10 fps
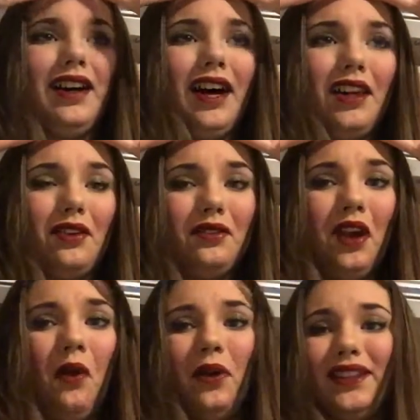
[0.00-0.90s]
I don't
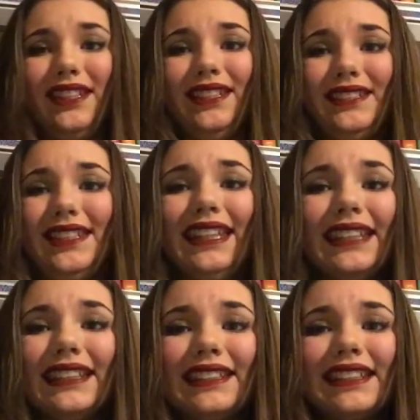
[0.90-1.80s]
know what this
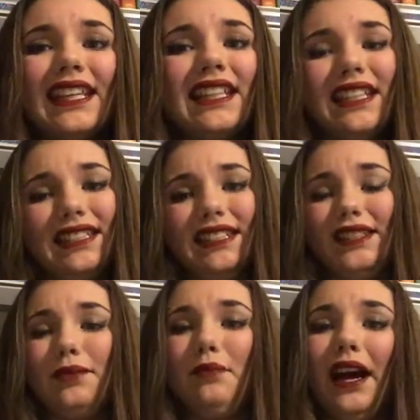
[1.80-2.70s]
is. This
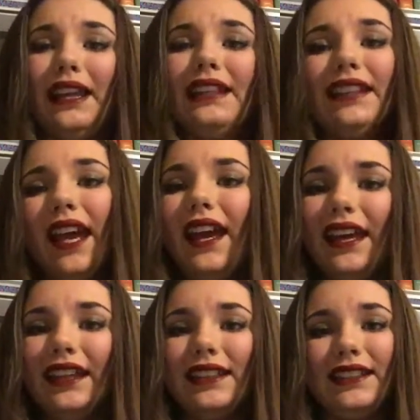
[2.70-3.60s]
isn't my
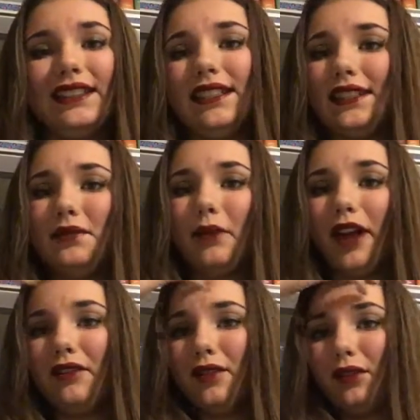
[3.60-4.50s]
Day. This isn't
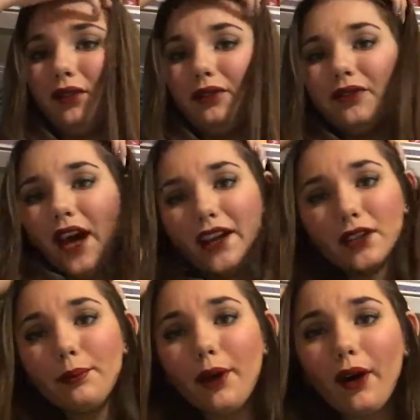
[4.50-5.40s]
my little
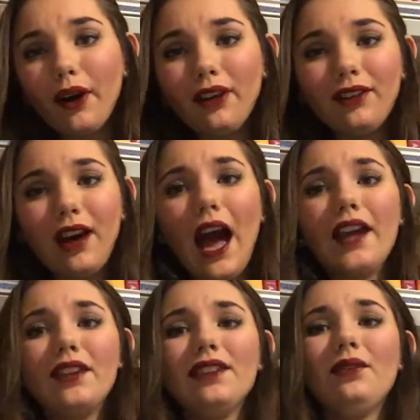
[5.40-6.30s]
fireball.
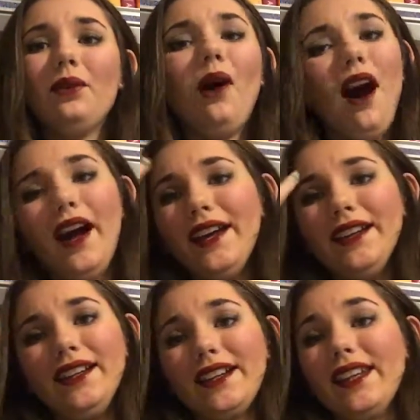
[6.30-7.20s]

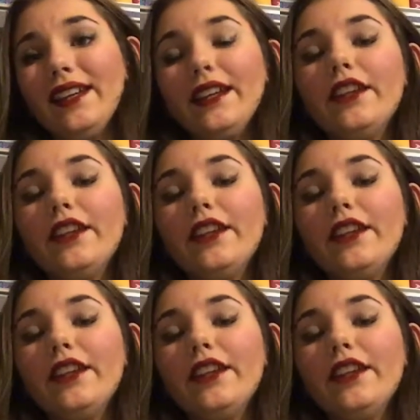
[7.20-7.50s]
Why? I can't.